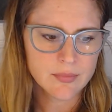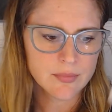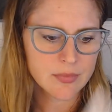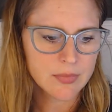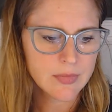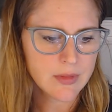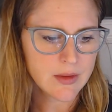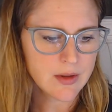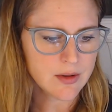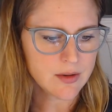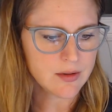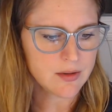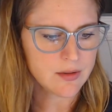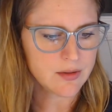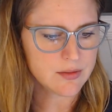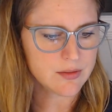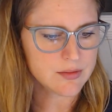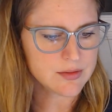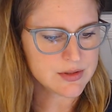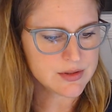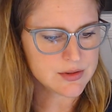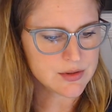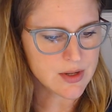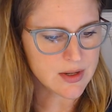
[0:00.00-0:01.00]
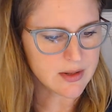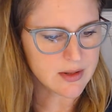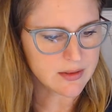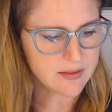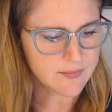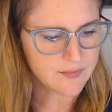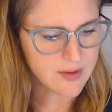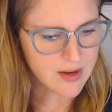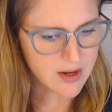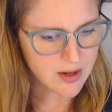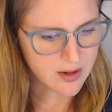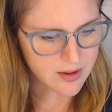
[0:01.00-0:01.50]
your strength
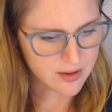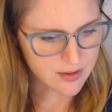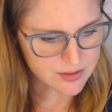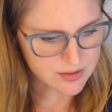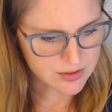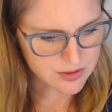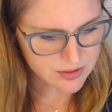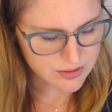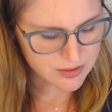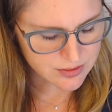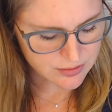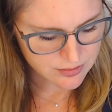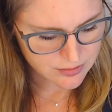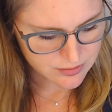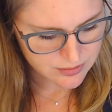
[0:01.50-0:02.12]
of character